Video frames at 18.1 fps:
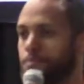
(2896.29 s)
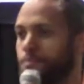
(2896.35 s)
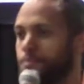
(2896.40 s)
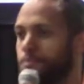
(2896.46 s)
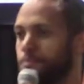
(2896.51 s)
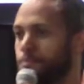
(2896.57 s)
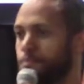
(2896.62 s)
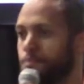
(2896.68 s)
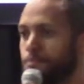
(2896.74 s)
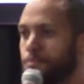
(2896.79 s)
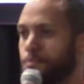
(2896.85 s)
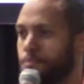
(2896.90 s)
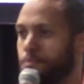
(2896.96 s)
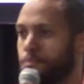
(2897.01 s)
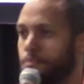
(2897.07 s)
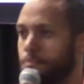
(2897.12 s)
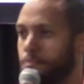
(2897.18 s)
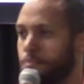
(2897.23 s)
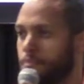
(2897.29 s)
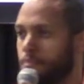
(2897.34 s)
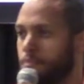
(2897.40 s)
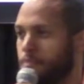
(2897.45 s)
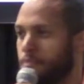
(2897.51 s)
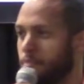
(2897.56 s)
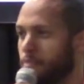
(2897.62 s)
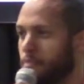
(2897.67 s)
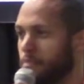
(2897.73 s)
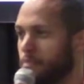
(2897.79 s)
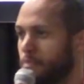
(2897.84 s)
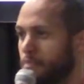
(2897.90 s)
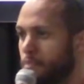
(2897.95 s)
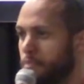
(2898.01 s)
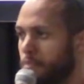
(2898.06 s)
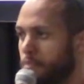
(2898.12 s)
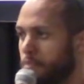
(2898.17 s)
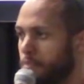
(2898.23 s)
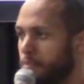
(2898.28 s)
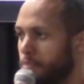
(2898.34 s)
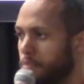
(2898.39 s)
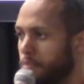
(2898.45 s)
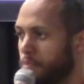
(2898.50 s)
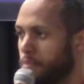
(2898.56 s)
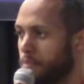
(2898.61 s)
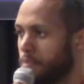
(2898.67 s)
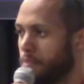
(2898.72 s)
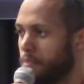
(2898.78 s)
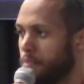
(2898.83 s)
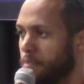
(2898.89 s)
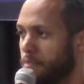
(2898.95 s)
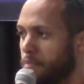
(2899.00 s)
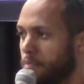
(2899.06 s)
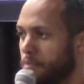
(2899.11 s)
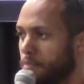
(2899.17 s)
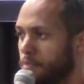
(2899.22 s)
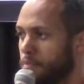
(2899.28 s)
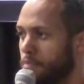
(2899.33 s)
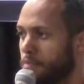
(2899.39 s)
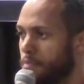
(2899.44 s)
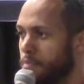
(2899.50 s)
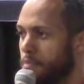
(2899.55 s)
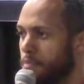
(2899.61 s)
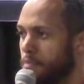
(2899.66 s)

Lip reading: Nobody speaks.